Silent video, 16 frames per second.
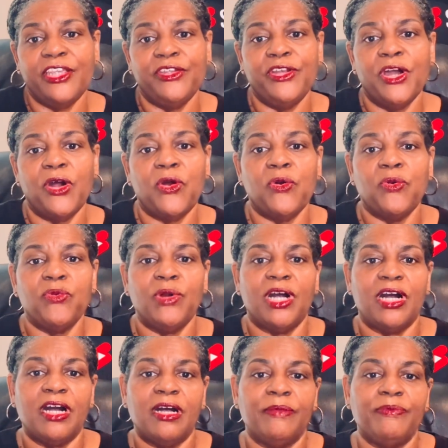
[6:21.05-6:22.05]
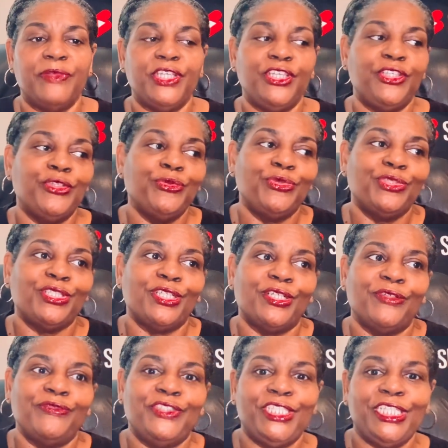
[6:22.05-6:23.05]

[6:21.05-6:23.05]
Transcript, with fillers: You know, the use of